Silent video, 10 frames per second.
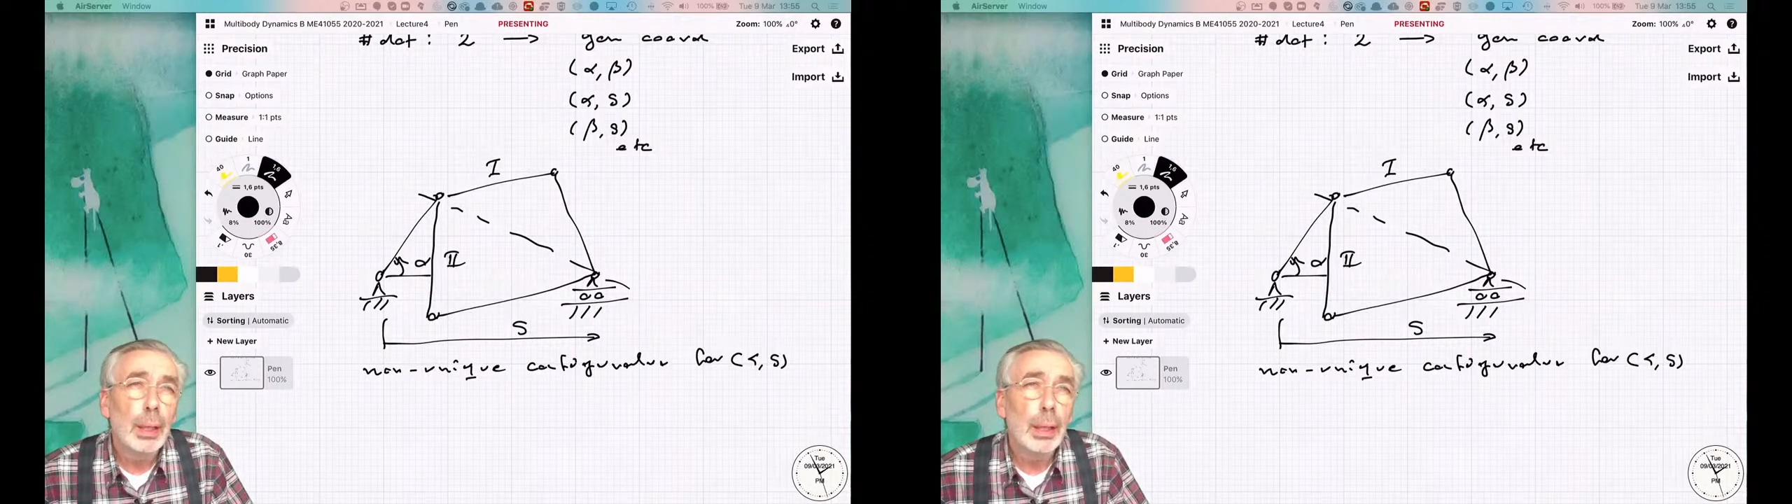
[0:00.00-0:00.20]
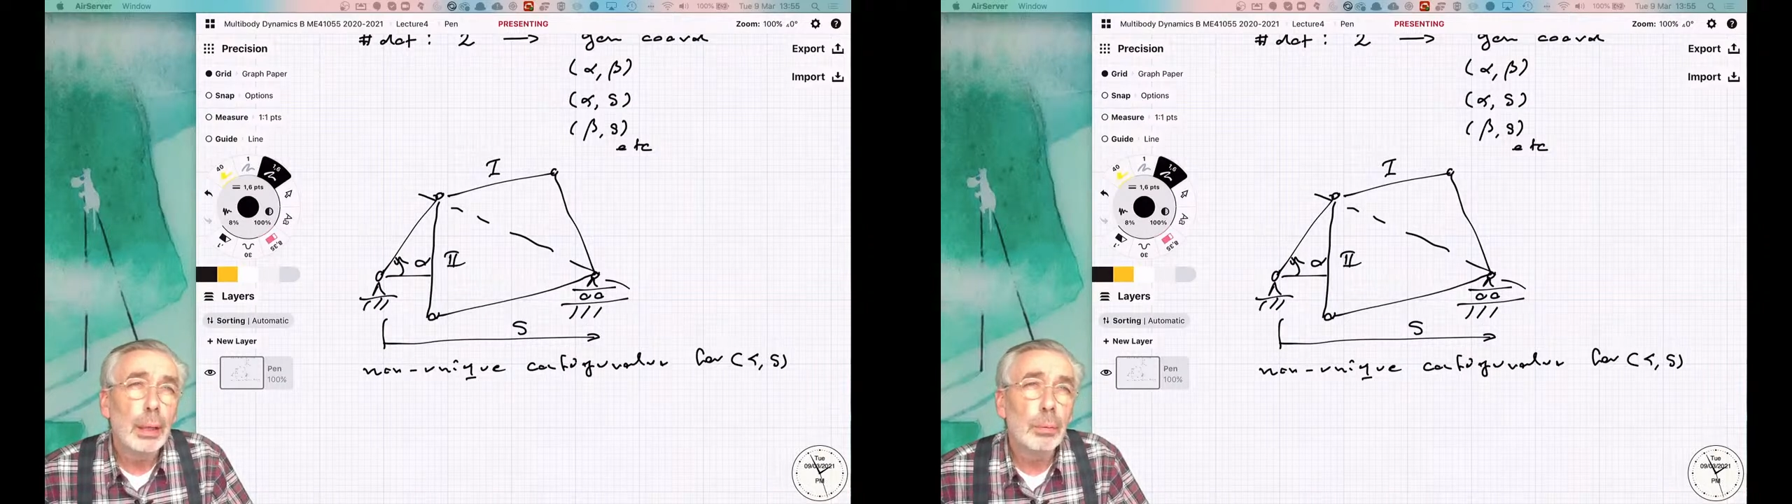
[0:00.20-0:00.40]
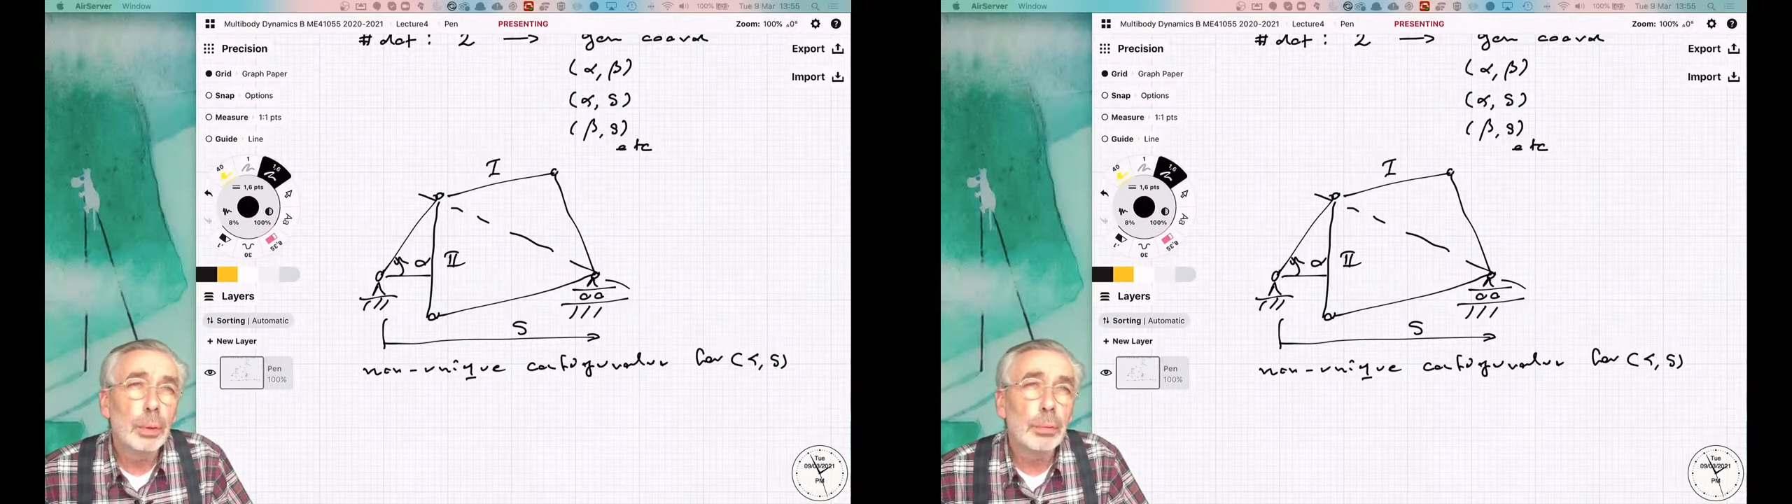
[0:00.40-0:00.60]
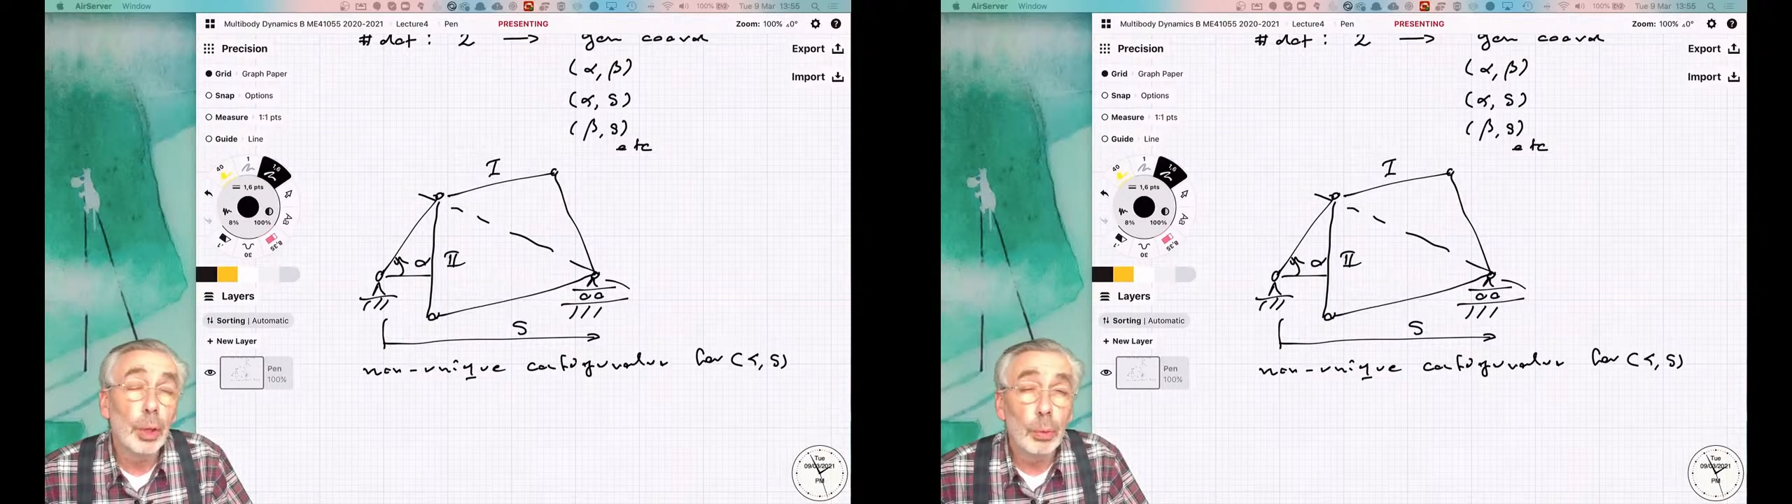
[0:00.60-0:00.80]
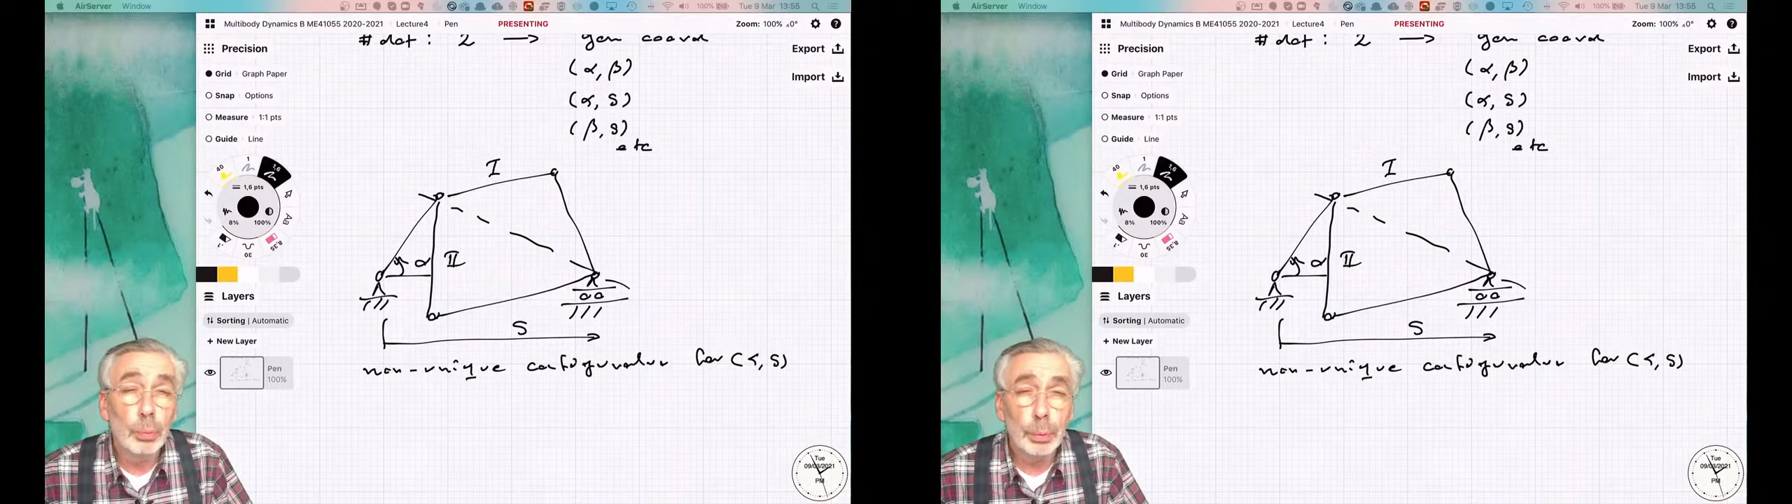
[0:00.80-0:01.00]
in one of the
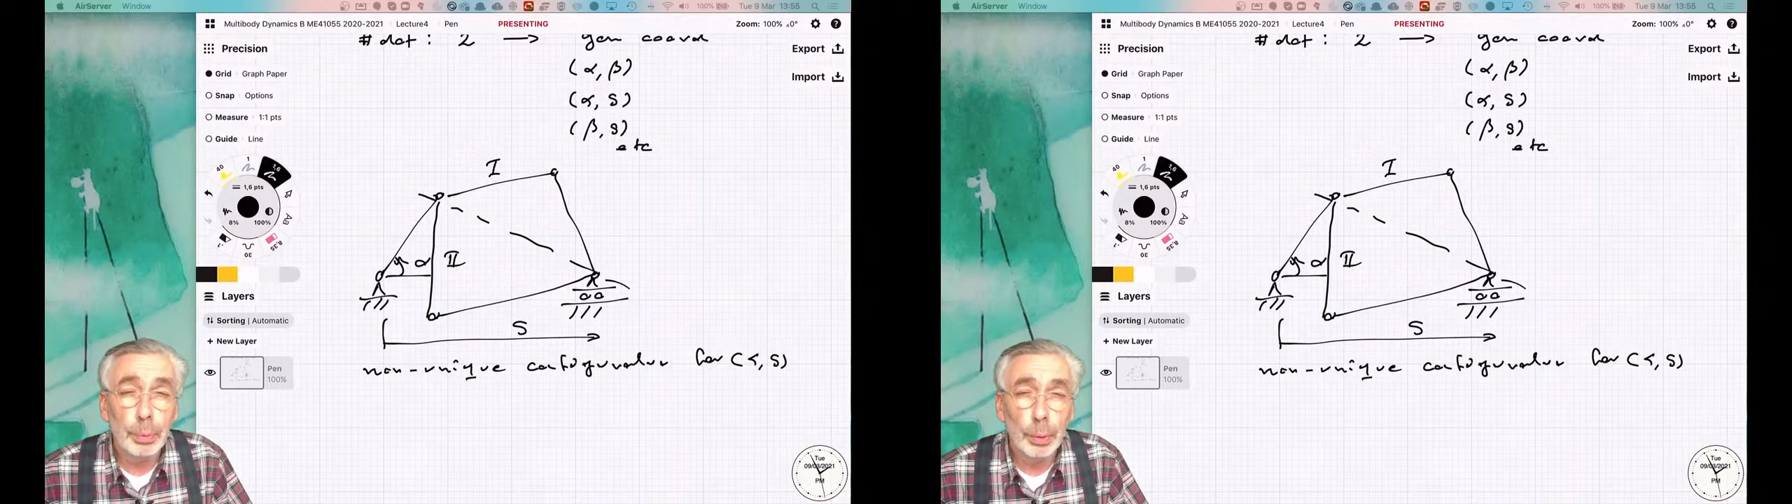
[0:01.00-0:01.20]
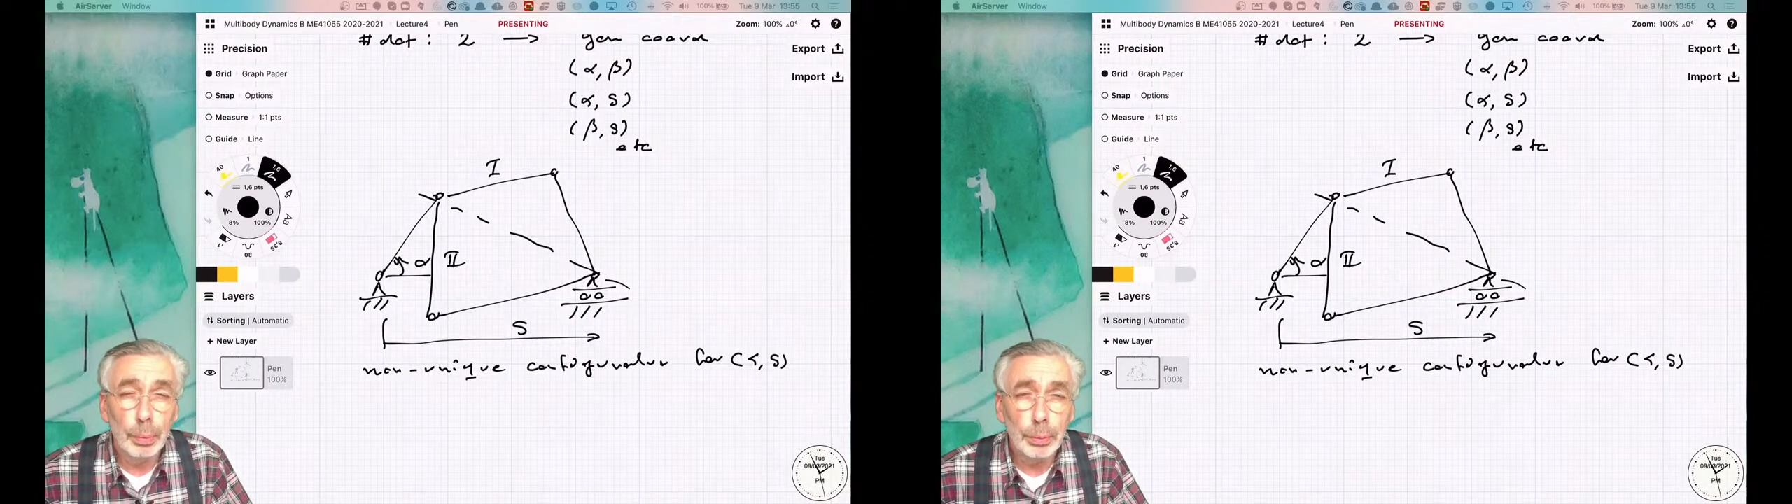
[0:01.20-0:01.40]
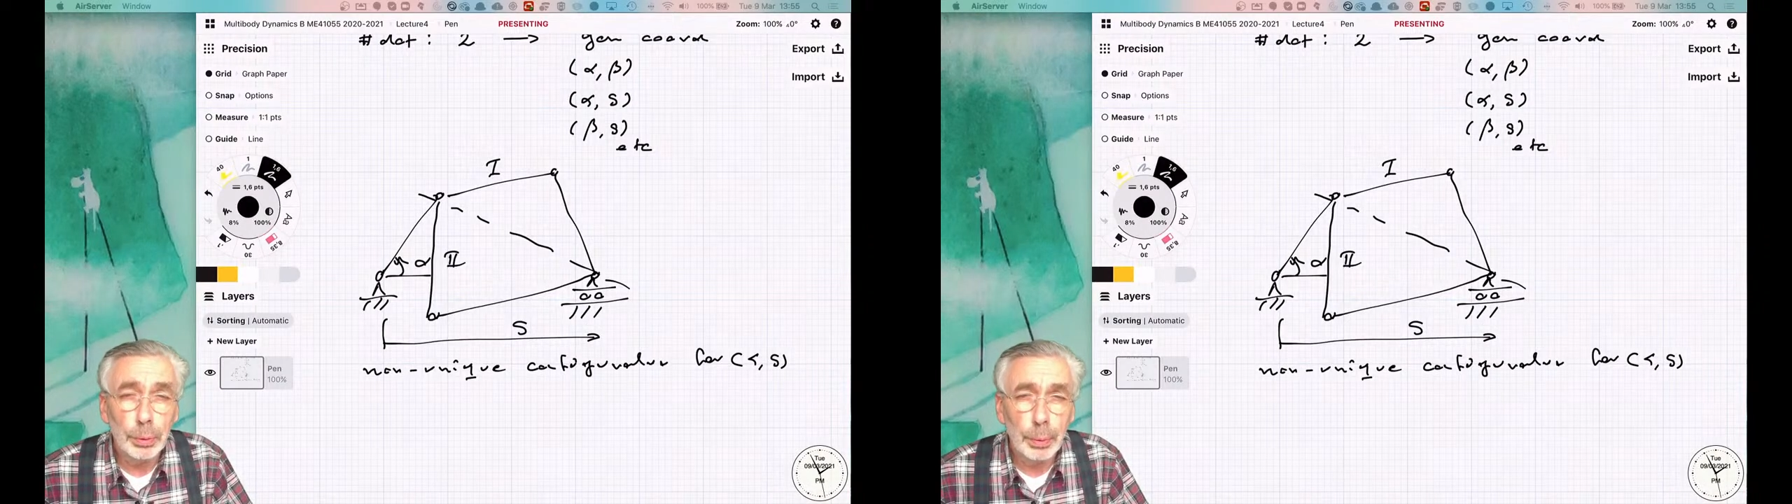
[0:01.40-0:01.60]
homework problems,